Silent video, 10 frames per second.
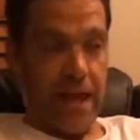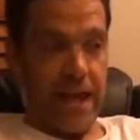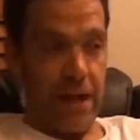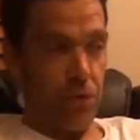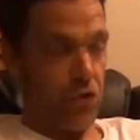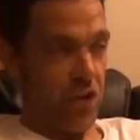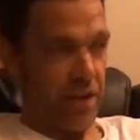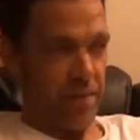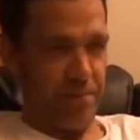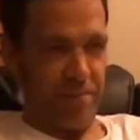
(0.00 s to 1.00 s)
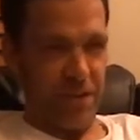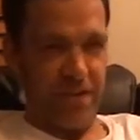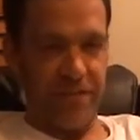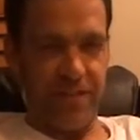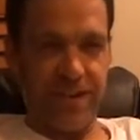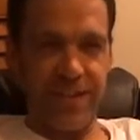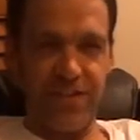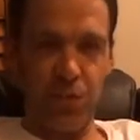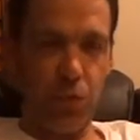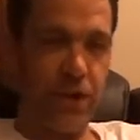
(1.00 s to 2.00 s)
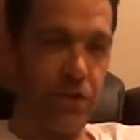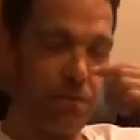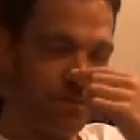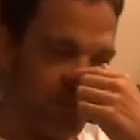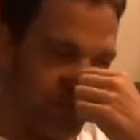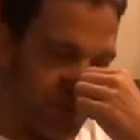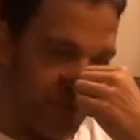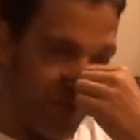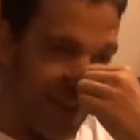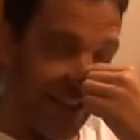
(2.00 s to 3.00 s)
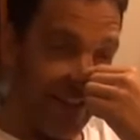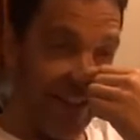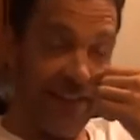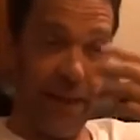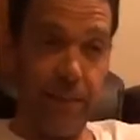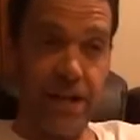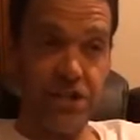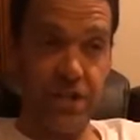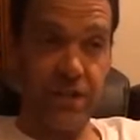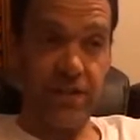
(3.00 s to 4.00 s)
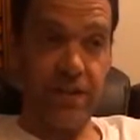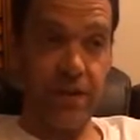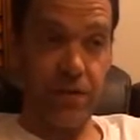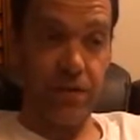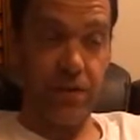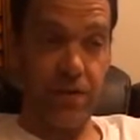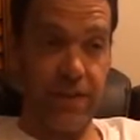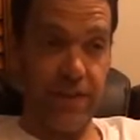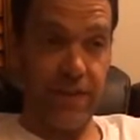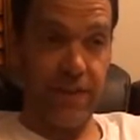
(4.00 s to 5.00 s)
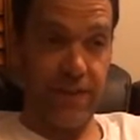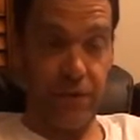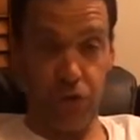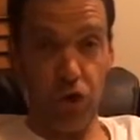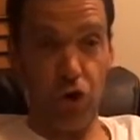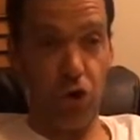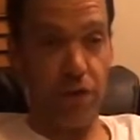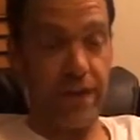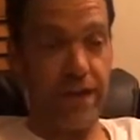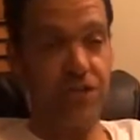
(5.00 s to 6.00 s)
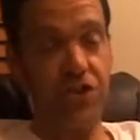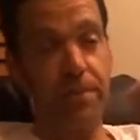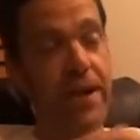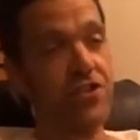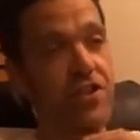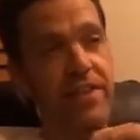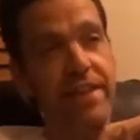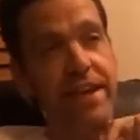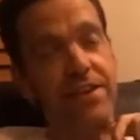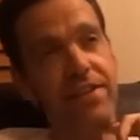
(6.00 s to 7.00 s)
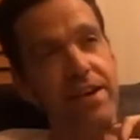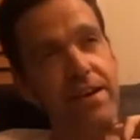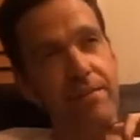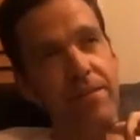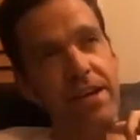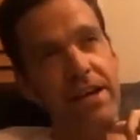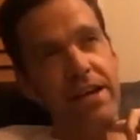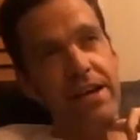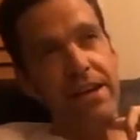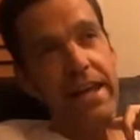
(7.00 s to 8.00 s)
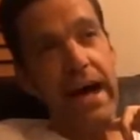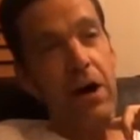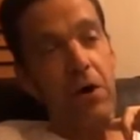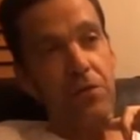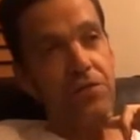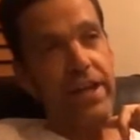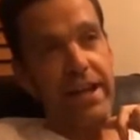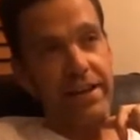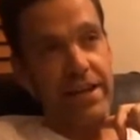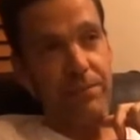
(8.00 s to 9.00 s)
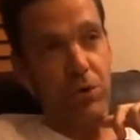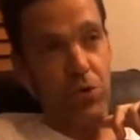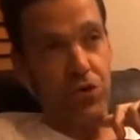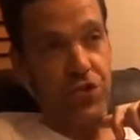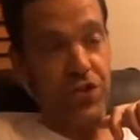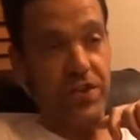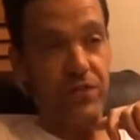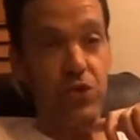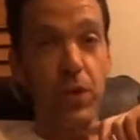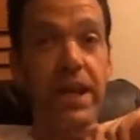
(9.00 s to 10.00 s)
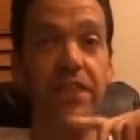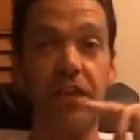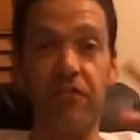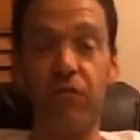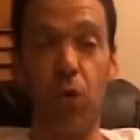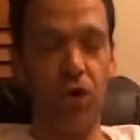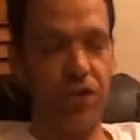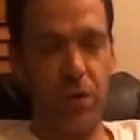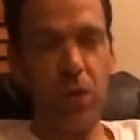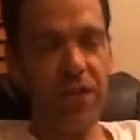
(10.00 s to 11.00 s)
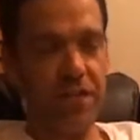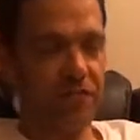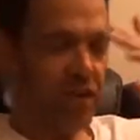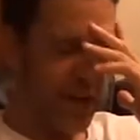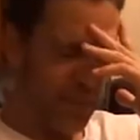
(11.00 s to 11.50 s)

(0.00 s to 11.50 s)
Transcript: And I was like, what the fuck? That's weird. And then they mentioned, it was a girl, and then she mentioned that now taking D-12s doesn't even do anything for her. I was like, what the fuck?